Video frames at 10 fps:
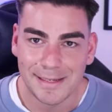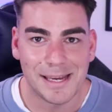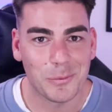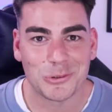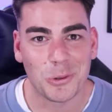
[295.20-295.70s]

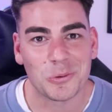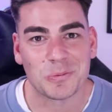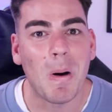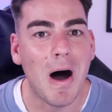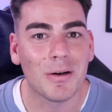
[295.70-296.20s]
it was all
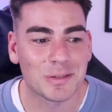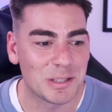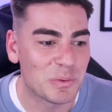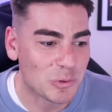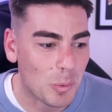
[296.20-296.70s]
smiles and
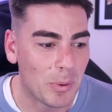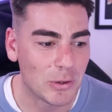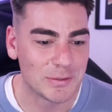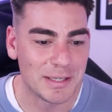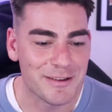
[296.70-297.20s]
it was all
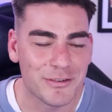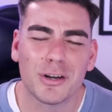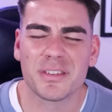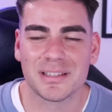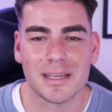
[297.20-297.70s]
positive. And
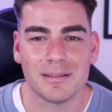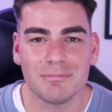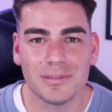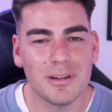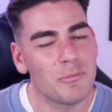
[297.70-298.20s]
obviously,
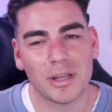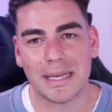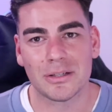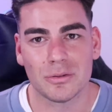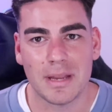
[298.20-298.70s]
I'm not
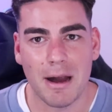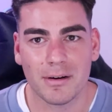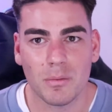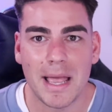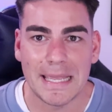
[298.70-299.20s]
getting too
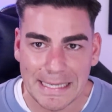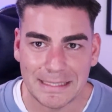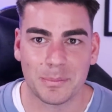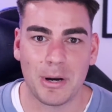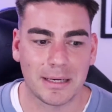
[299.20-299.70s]
carried away. It
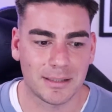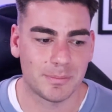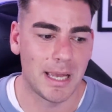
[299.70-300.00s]
is a practice